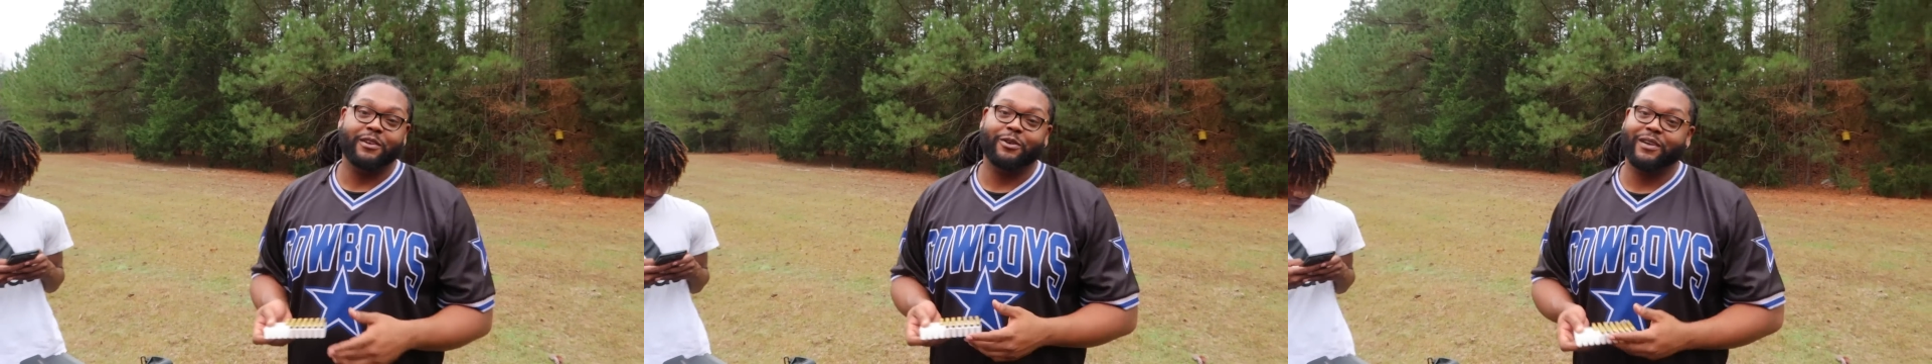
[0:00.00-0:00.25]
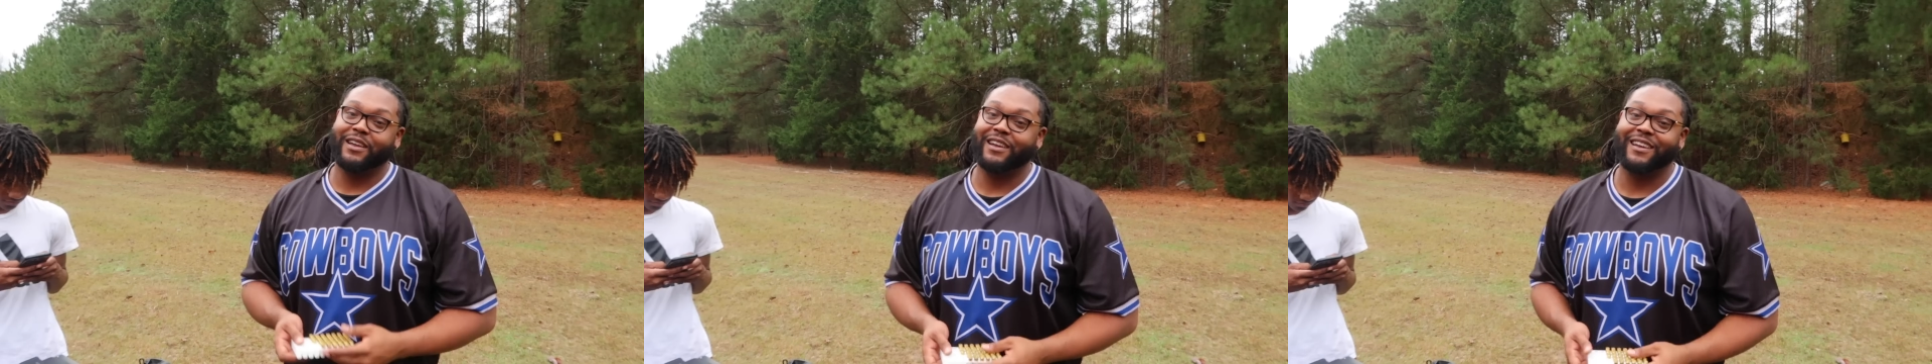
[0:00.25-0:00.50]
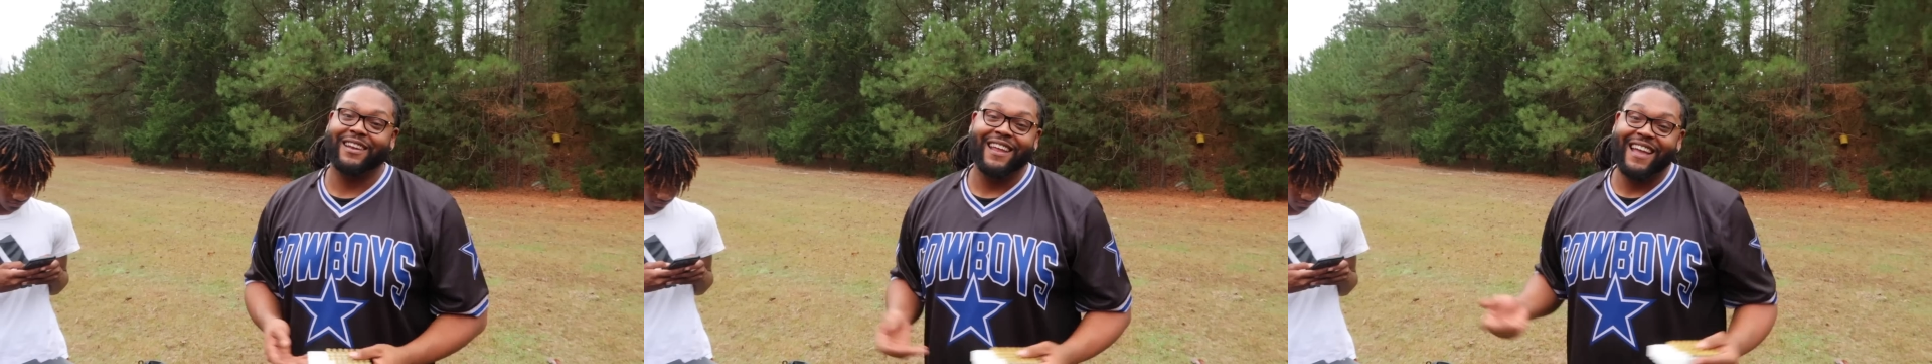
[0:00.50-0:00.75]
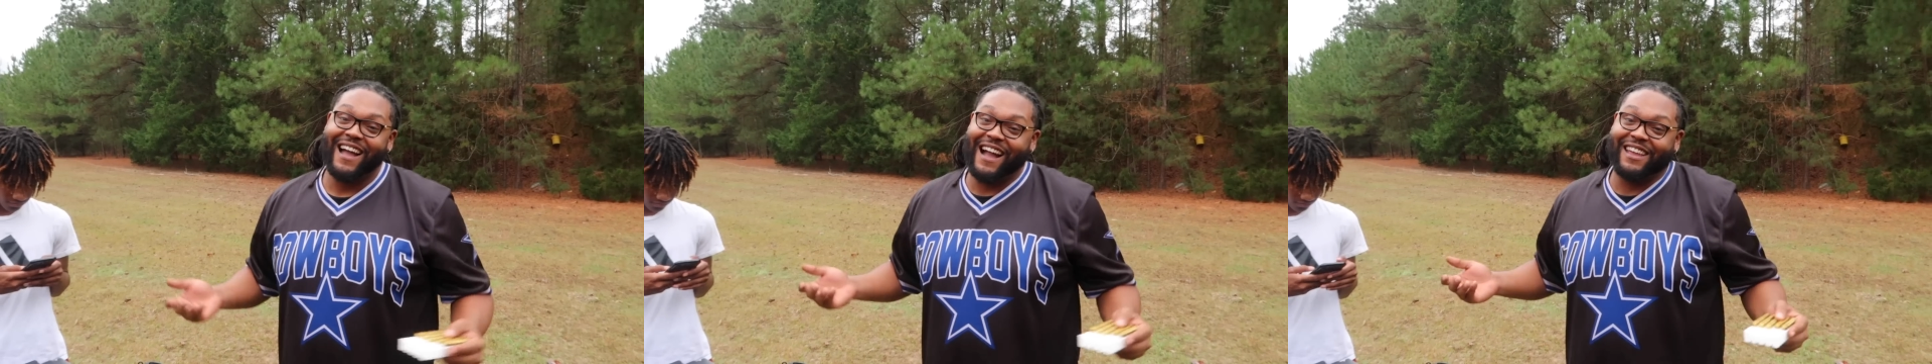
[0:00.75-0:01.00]
go ahead.
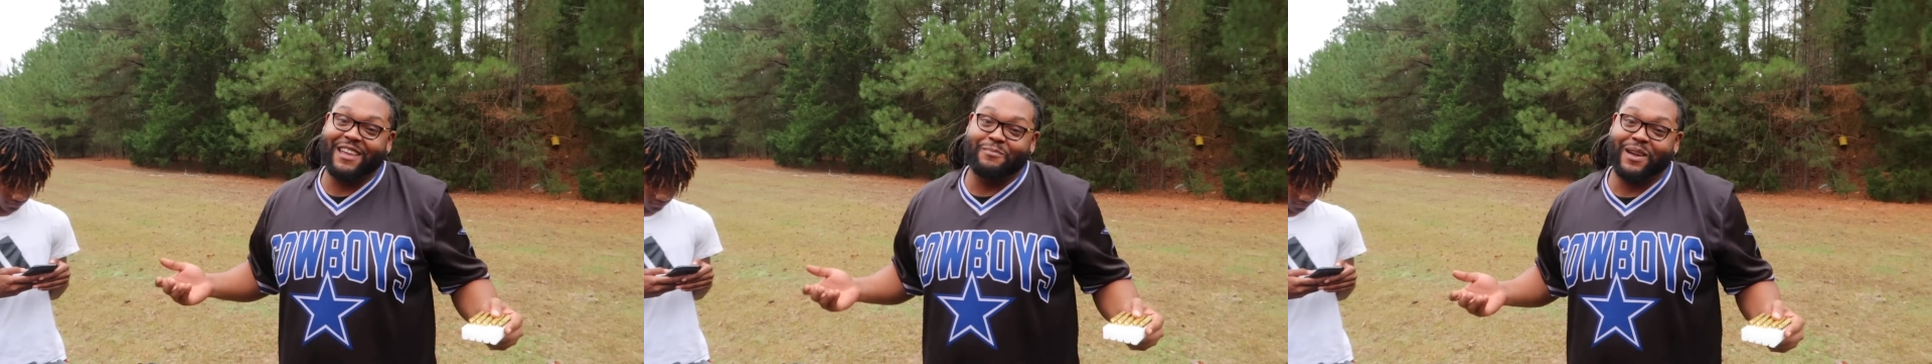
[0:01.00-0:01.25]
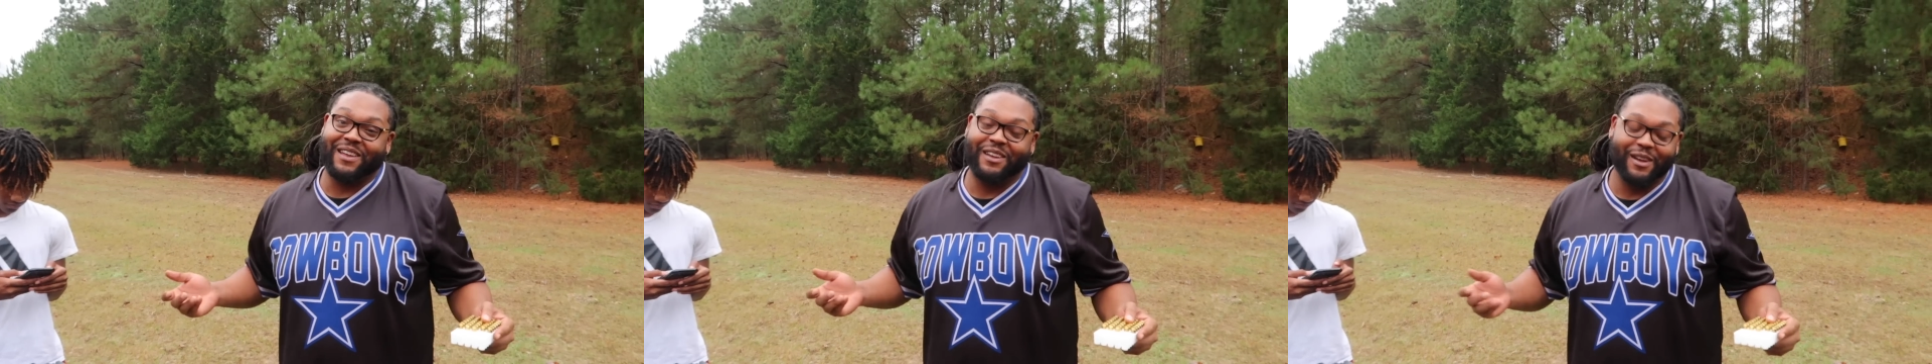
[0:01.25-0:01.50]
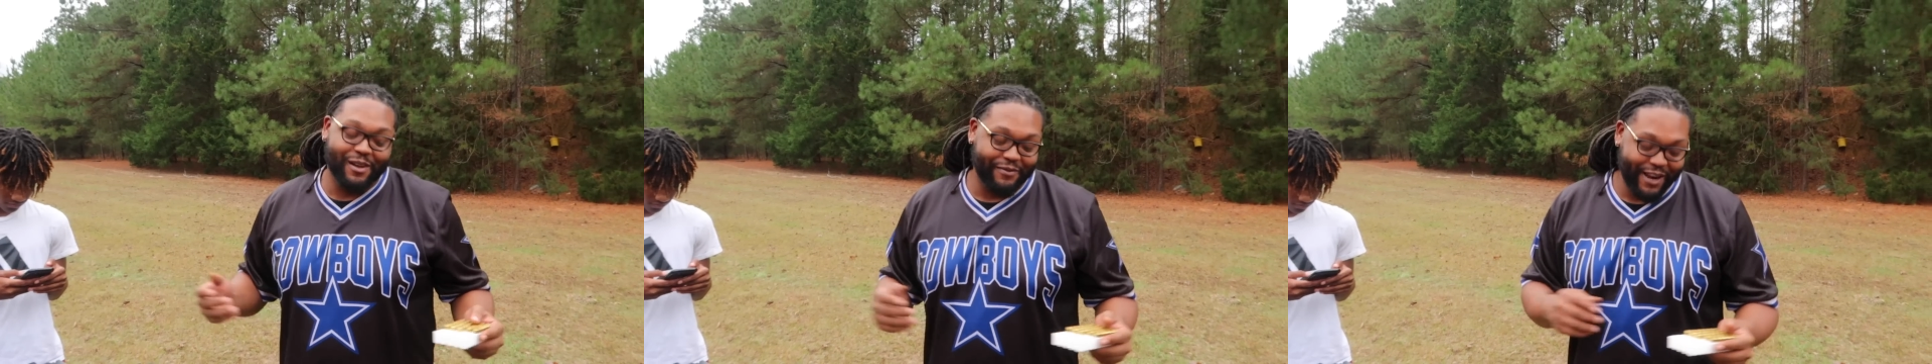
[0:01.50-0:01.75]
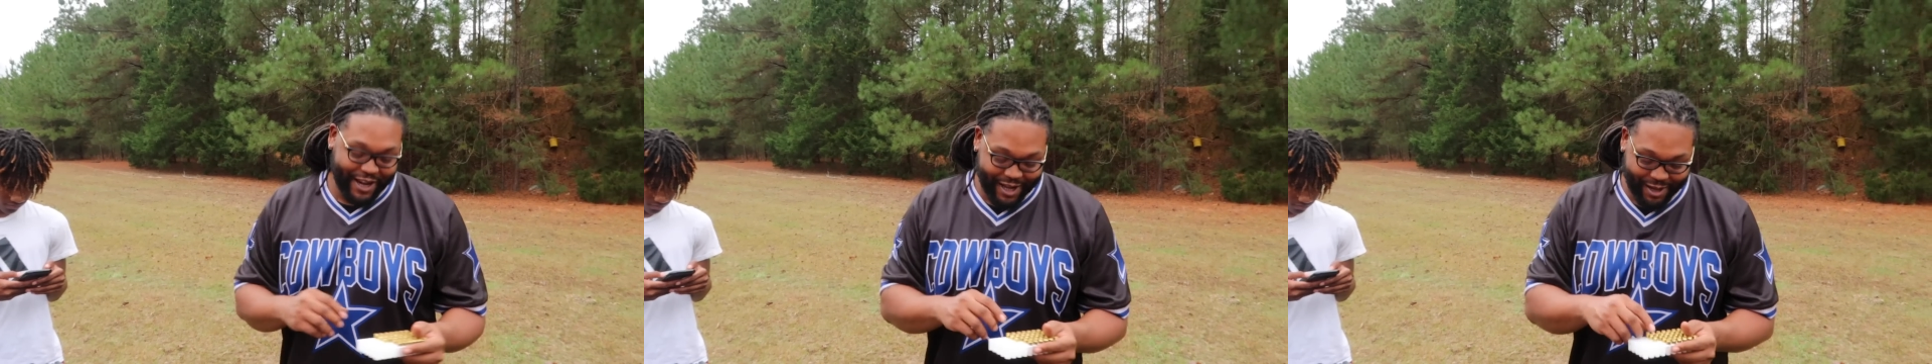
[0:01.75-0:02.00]
I keep making gun
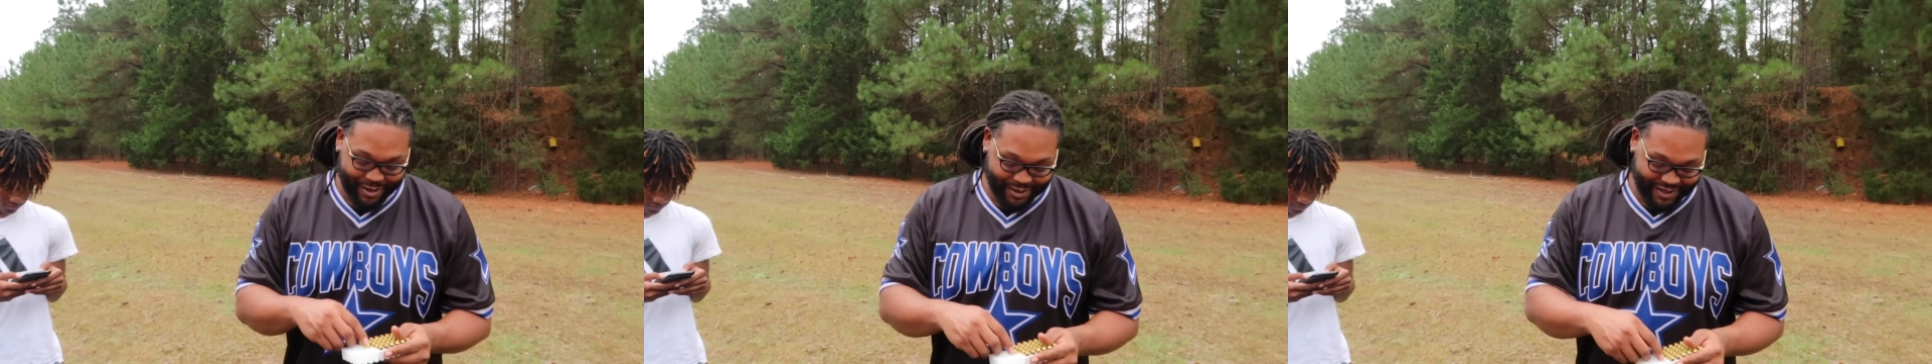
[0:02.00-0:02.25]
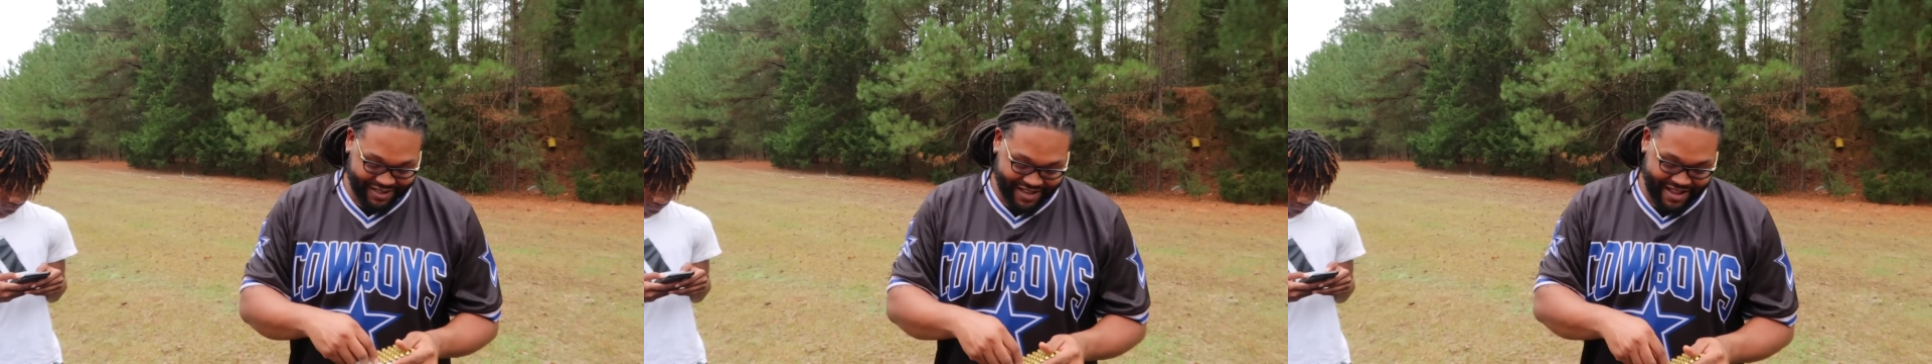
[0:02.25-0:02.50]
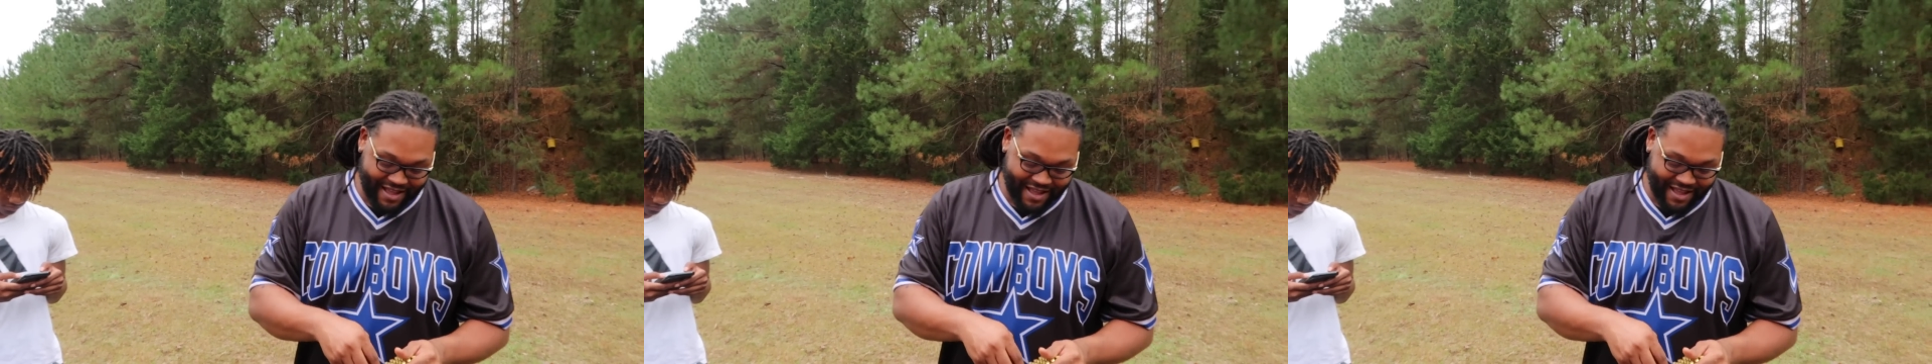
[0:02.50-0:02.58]
videos.